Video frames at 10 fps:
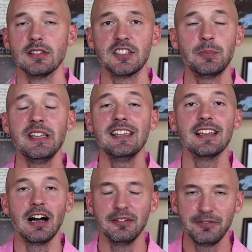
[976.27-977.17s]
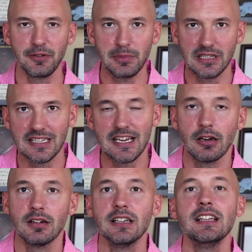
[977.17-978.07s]
Speaking of
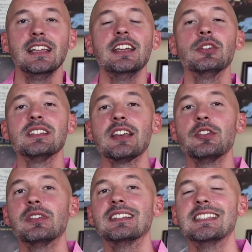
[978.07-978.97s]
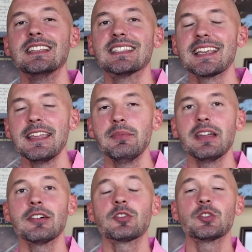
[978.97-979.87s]
familiarity, here is how you can see the same
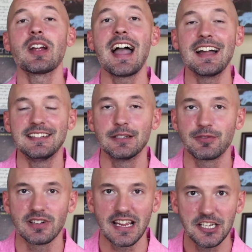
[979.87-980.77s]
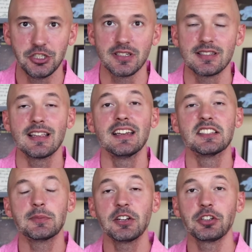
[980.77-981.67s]
character at different ages, and a
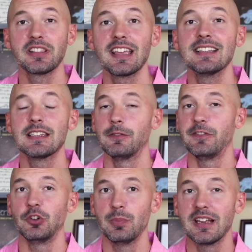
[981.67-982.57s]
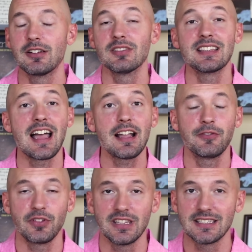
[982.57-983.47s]
special thanks to filmmaker Zach
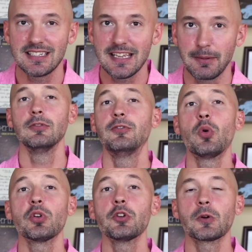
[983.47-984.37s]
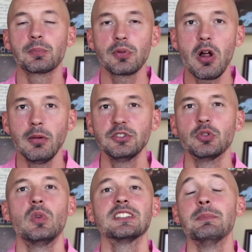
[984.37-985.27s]
for this tip. For your prompt, you'll
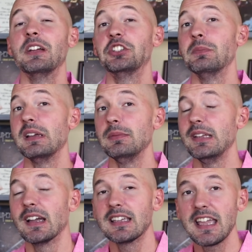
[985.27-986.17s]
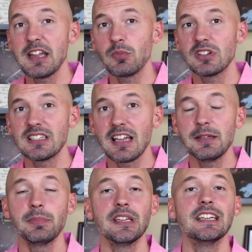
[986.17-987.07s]
want to mention maybe a camera
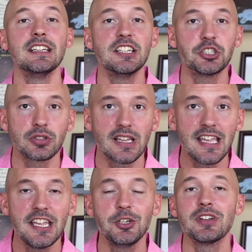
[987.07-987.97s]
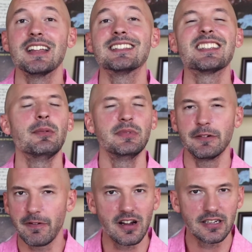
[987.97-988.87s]
type, an initial age, and some
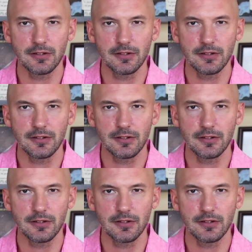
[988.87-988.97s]
defining